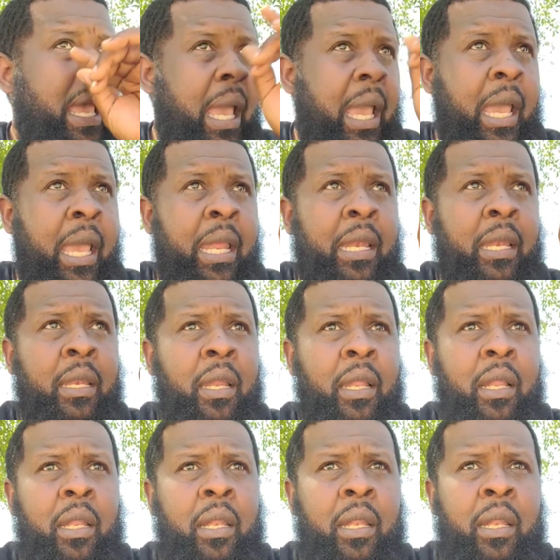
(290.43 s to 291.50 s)
And
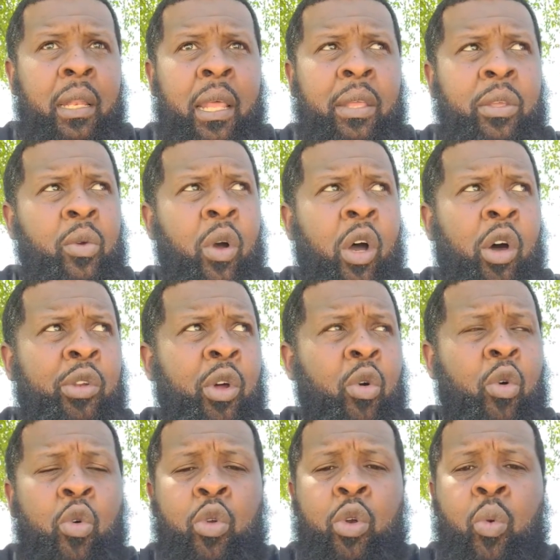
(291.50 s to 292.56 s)
let you all
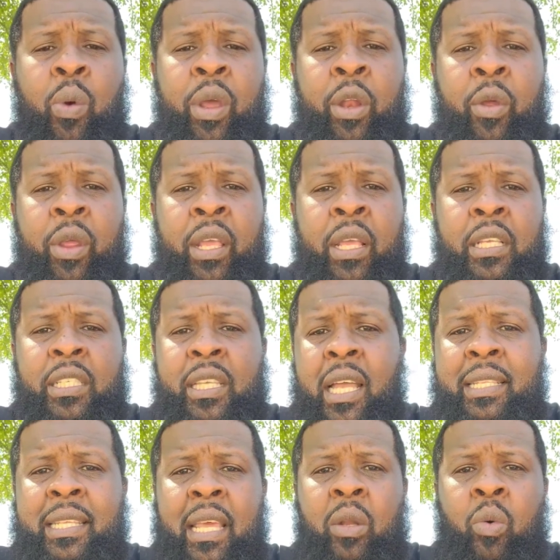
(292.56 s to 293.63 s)
know who the winner is.
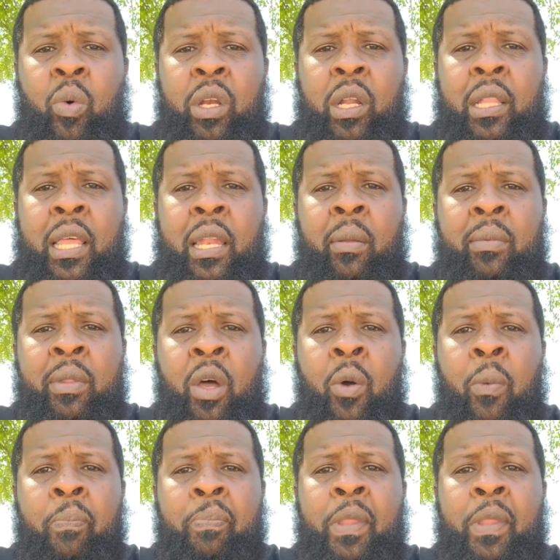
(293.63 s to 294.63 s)
Contact the winner and let them know.